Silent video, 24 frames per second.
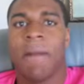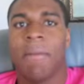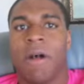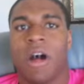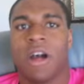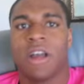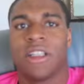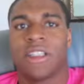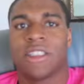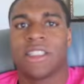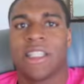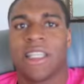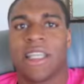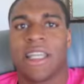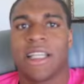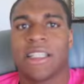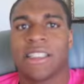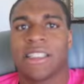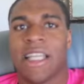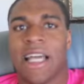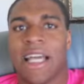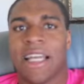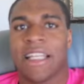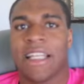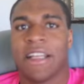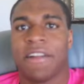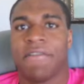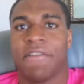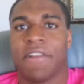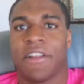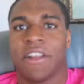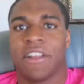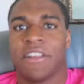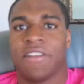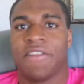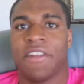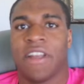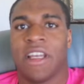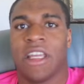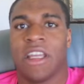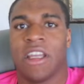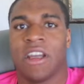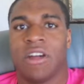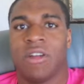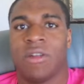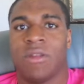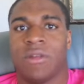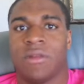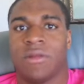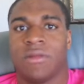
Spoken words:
honestly excited for this video.